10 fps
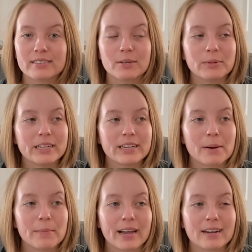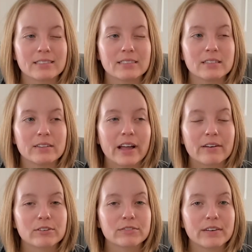so we didn't come back until
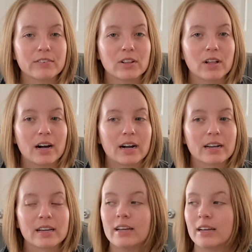after 5 o'clock.